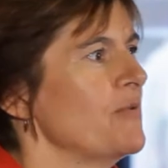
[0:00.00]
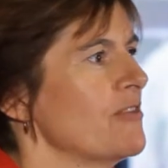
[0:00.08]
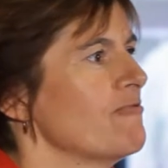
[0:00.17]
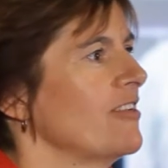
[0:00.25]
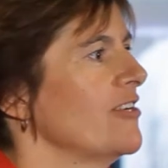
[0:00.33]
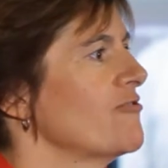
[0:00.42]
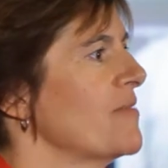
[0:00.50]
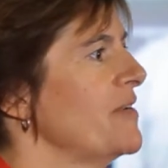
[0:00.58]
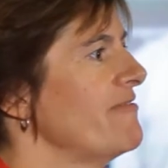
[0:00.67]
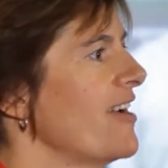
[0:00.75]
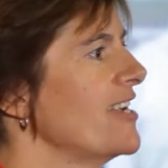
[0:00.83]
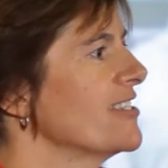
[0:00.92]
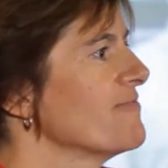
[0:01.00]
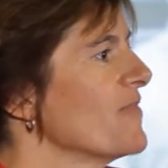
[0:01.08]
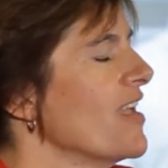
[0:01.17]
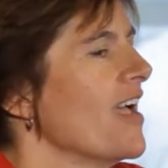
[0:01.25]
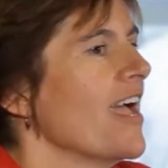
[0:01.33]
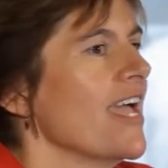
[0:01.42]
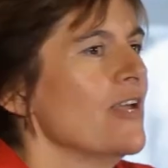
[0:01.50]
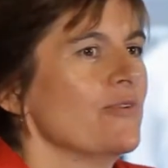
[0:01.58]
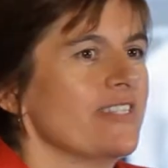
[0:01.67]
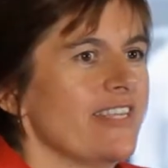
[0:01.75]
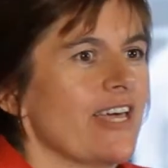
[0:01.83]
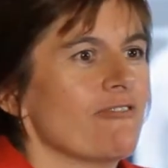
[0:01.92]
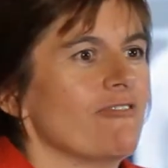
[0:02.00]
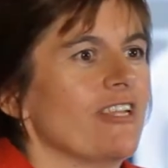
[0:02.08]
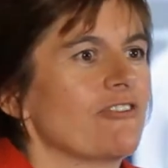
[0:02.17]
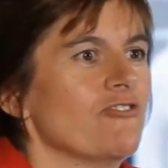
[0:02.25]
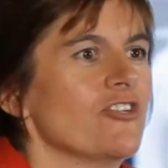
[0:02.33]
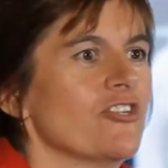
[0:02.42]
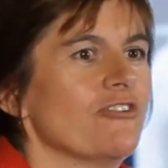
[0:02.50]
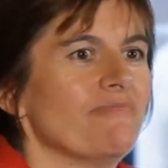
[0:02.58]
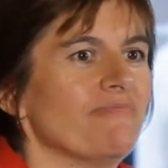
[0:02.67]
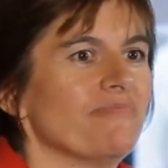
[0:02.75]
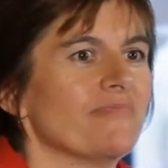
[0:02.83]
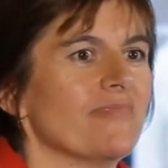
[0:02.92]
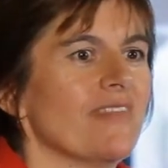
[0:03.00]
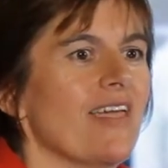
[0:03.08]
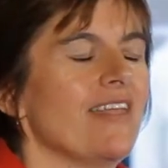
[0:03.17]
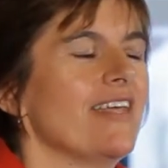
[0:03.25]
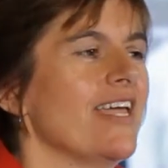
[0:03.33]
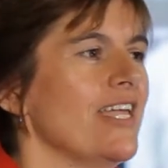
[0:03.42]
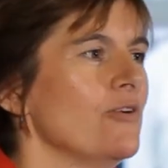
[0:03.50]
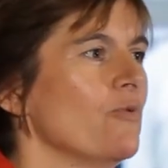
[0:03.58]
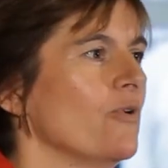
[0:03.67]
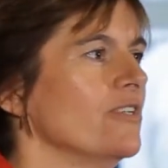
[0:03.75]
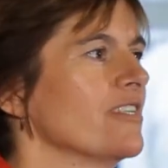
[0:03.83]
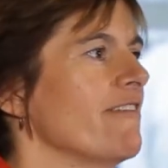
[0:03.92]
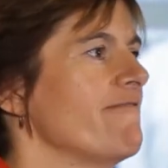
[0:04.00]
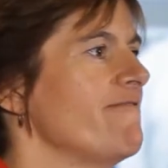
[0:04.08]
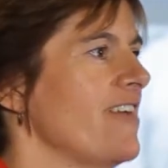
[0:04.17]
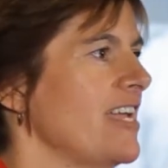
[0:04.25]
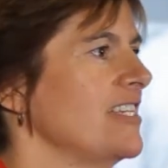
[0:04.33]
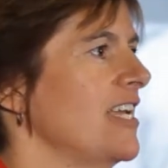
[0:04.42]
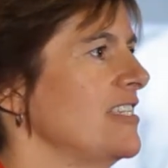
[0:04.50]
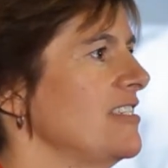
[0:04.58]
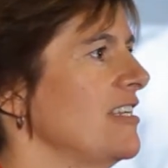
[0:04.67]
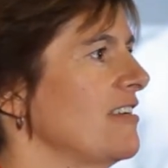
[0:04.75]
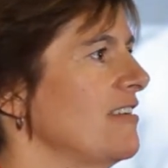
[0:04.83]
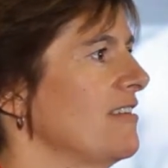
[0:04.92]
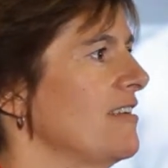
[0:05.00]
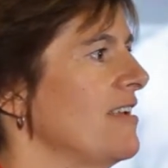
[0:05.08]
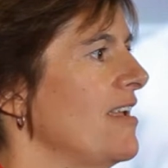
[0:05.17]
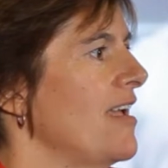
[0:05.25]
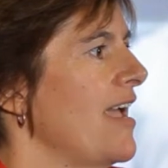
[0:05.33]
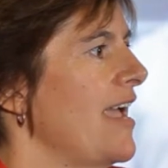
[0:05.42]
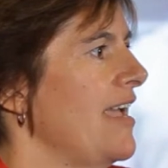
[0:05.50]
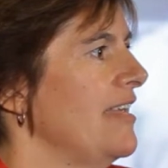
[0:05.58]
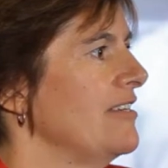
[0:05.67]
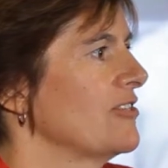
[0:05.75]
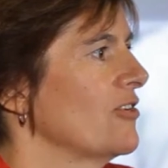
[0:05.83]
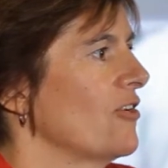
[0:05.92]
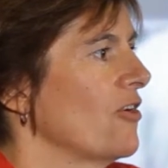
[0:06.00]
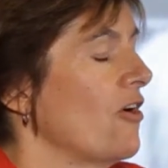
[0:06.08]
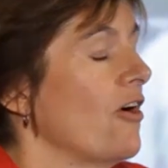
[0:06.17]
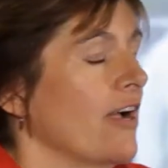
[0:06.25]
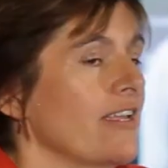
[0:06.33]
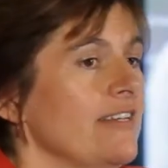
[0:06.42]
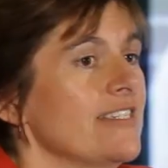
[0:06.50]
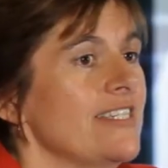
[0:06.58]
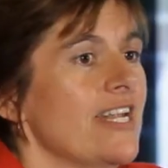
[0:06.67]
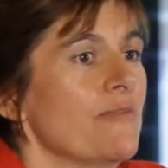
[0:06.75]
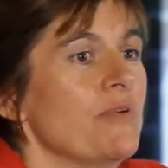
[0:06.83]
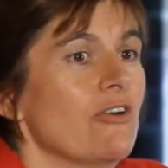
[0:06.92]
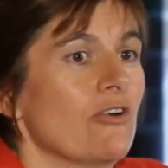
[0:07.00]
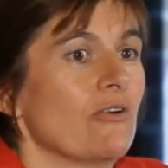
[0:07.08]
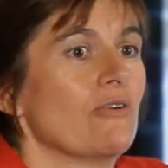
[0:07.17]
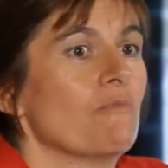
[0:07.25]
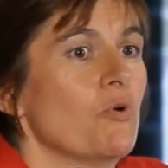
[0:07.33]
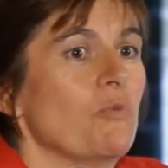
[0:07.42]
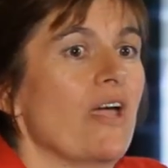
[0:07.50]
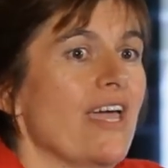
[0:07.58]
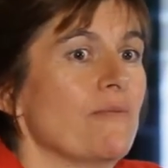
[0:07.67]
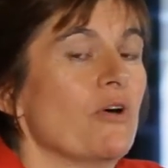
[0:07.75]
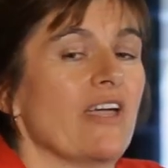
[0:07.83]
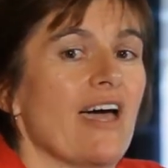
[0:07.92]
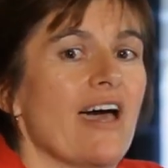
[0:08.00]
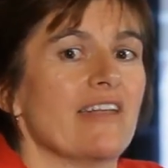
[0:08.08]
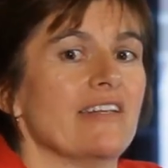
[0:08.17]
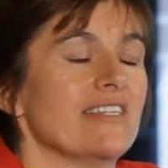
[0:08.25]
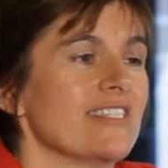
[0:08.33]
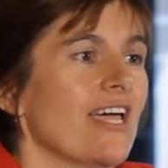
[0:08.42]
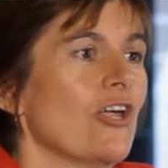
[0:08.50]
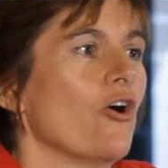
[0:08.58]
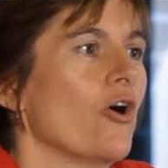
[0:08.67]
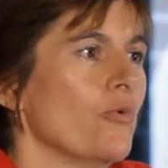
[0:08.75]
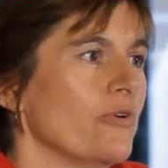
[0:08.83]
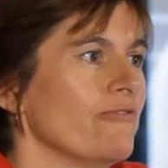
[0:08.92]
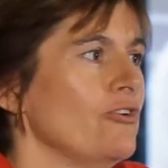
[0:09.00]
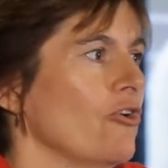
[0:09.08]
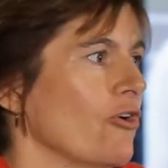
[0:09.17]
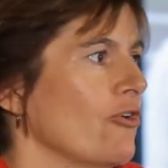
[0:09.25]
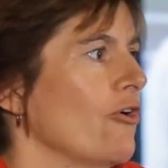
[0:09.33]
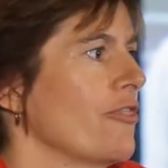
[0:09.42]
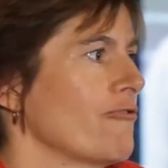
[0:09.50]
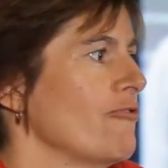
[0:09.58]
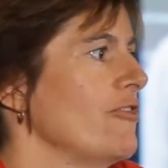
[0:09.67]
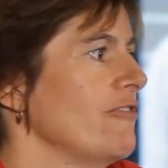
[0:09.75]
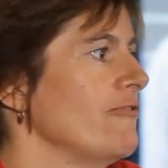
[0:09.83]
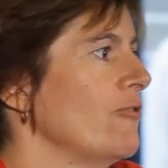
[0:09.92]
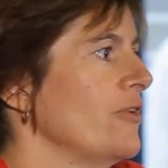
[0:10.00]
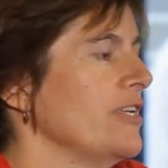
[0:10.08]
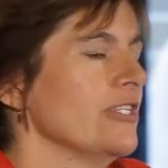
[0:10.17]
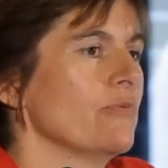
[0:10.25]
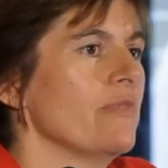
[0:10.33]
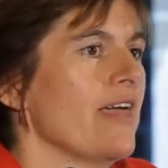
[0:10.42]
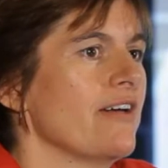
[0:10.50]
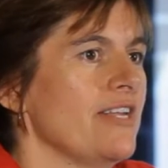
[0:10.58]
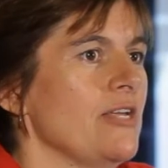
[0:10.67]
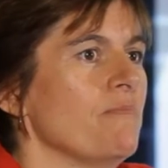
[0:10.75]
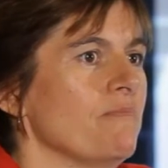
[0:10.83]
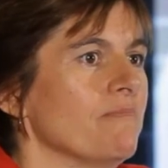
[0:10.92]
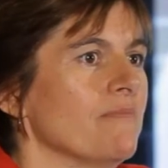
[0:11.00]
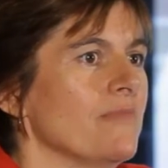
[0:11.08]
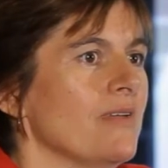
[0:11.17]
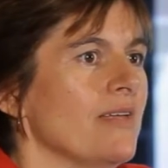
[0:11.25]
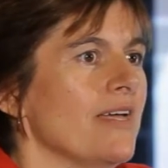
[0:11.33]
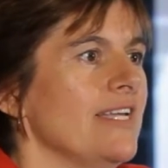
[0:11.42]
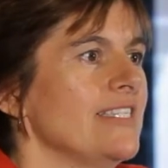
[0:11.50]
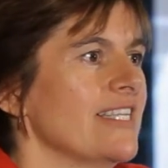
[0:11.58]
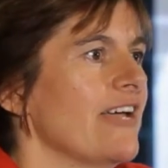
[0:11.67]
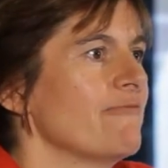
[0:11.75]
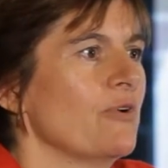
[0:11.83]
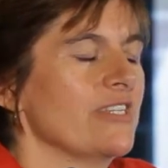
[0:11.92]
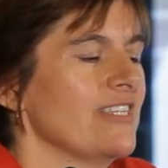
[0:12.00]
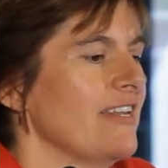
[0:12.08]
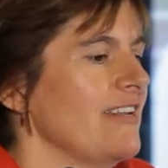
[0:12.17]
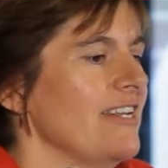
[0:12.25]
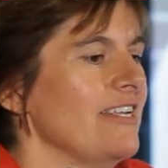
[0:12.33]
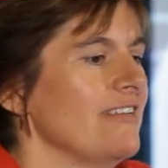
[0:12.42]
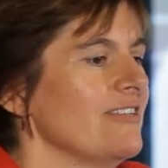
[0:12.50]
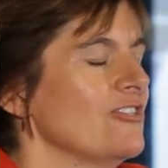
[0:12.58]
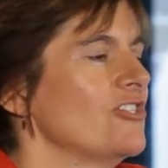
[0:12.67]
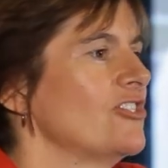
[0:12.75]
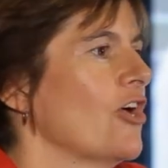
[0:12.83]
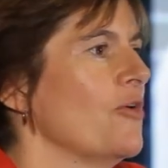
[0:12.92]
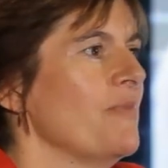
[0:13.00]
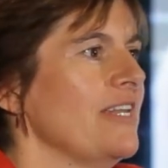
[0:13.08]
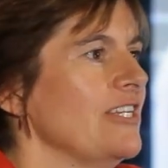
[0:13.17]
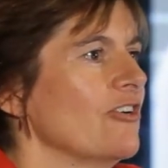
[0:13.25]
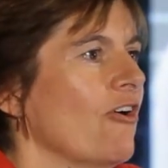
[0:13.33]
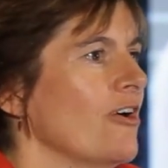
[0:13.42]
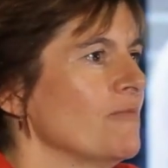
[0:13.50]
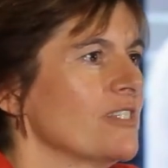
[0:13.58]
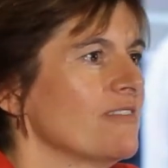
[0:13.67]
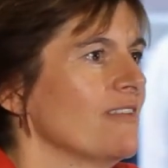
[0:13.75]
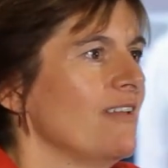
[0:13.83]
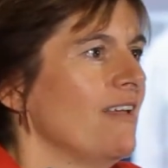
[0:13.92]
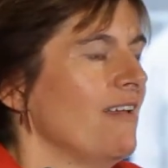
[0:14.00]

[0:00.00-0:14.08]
me with the really grumpy face, he was the other electrician, and he was fantastic. And I can stand up here and put my hand on my heart and say I would have not got through the 4 years without him. He saved my sanity so many times.